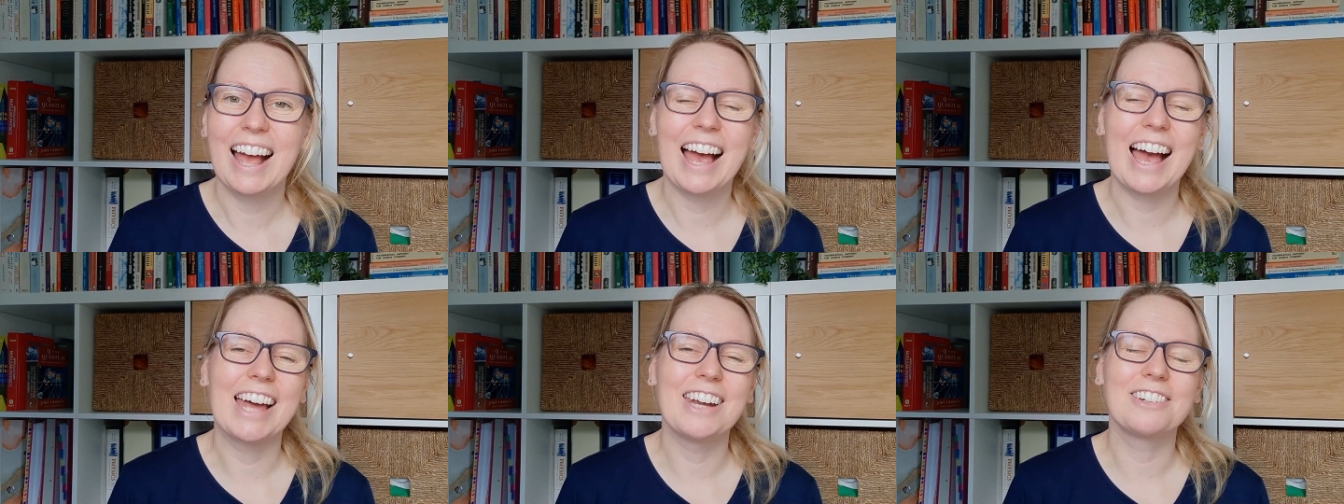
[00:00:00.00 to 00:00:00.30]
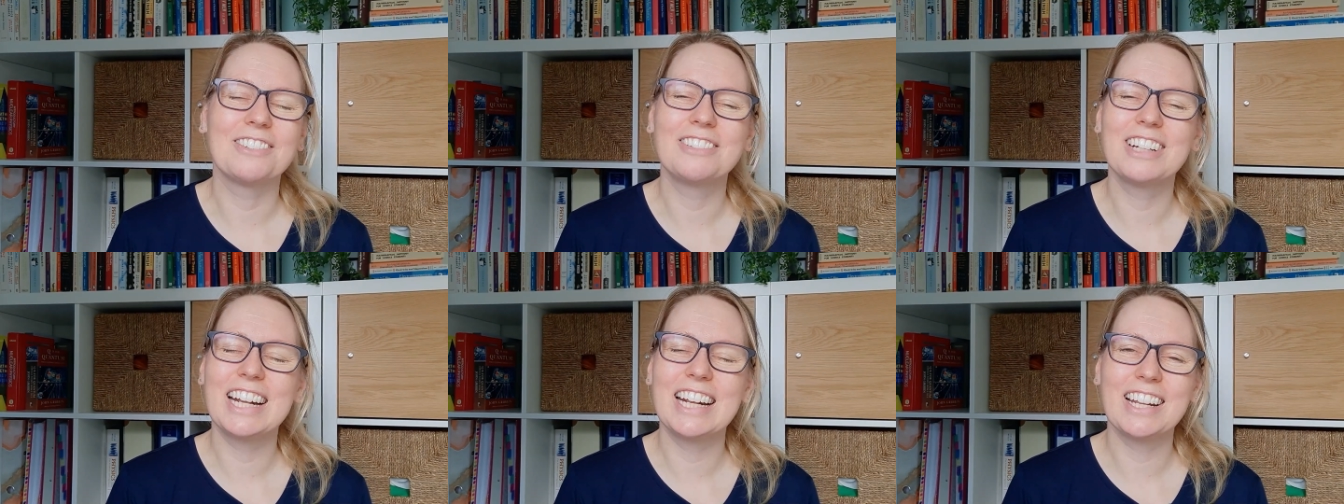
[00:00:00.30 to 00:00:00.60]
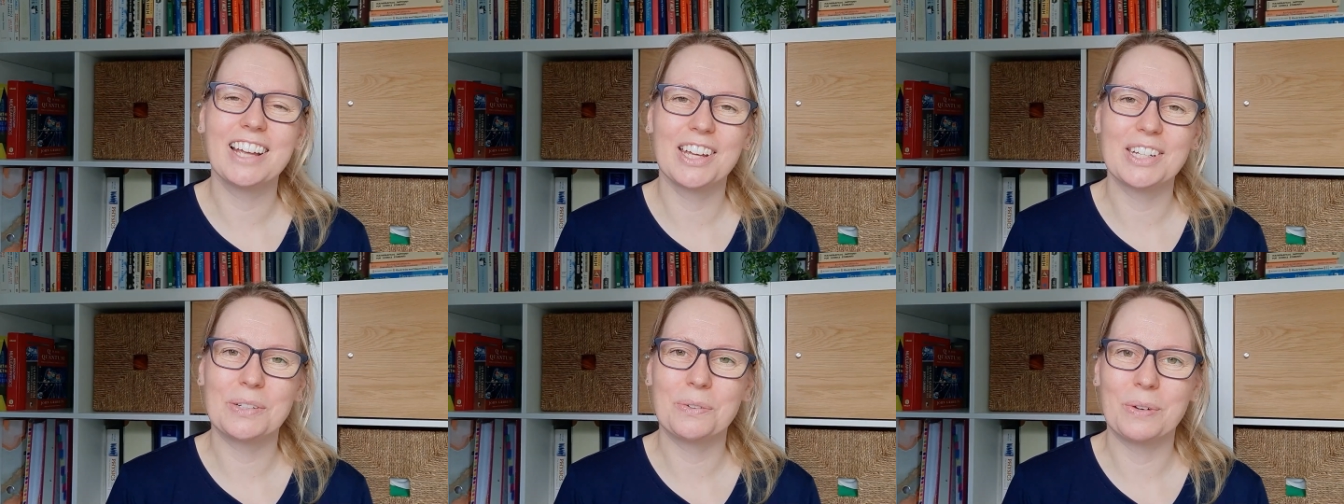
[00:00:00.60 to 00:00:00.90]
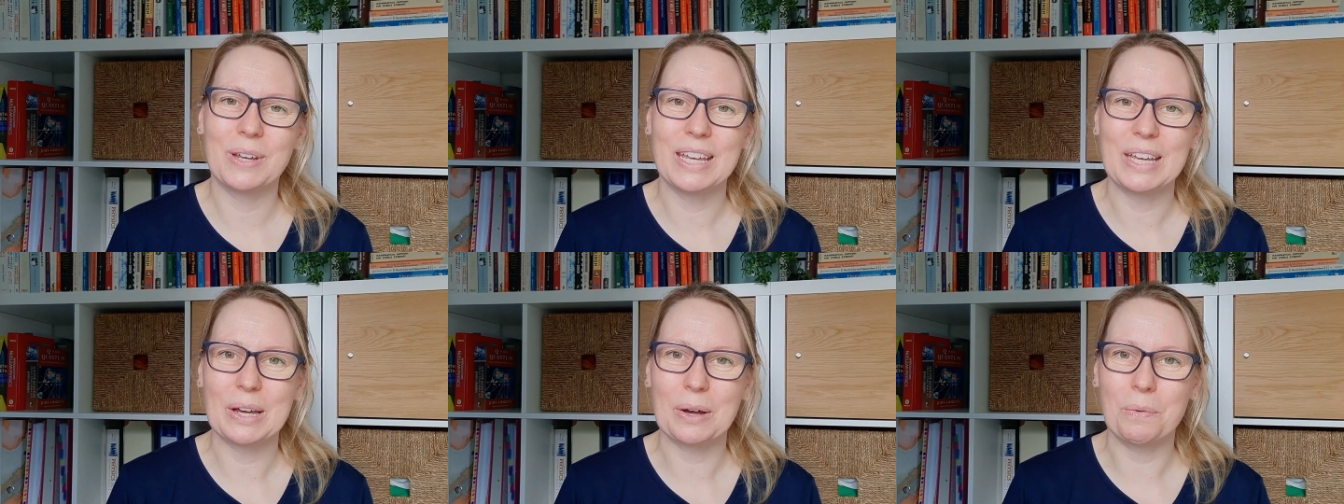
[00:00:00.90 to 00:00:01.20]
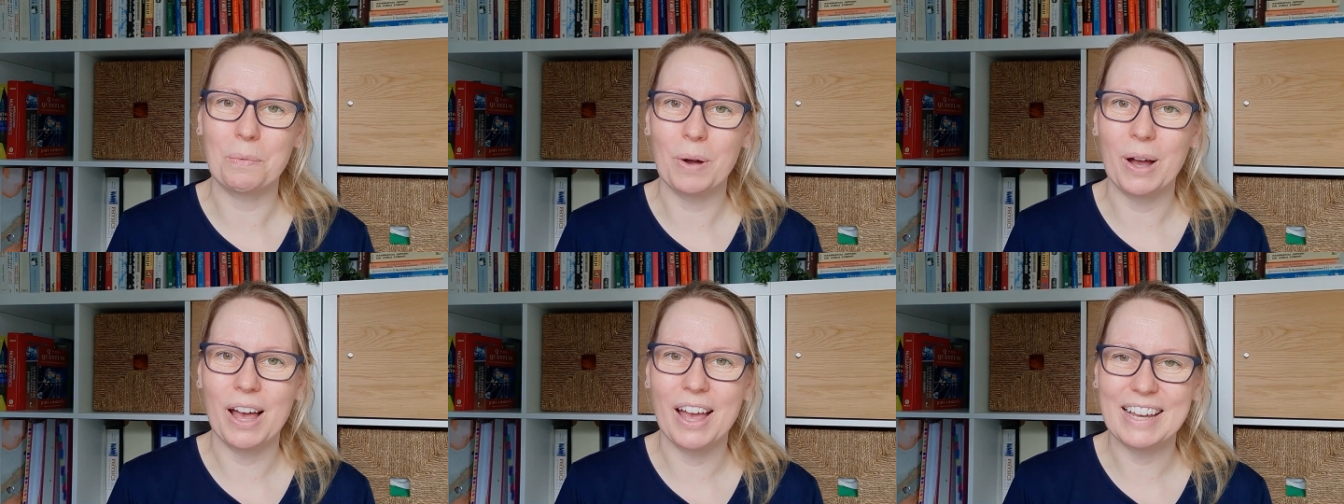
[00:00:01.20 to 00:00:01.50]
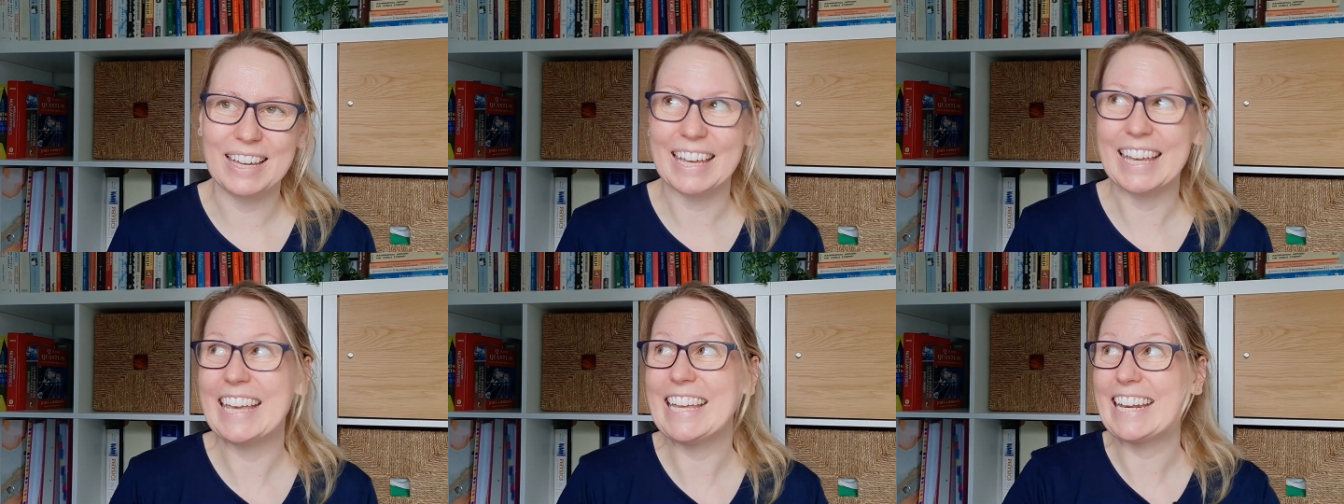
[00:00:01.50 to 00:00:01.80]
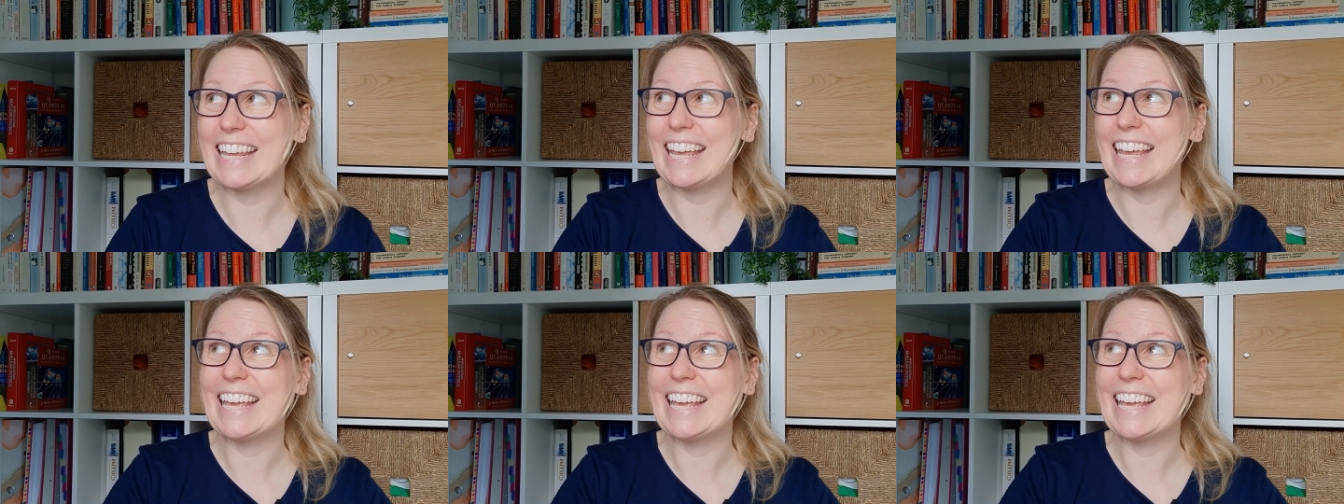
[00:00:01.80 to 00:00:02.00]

I had a really nice week at work. It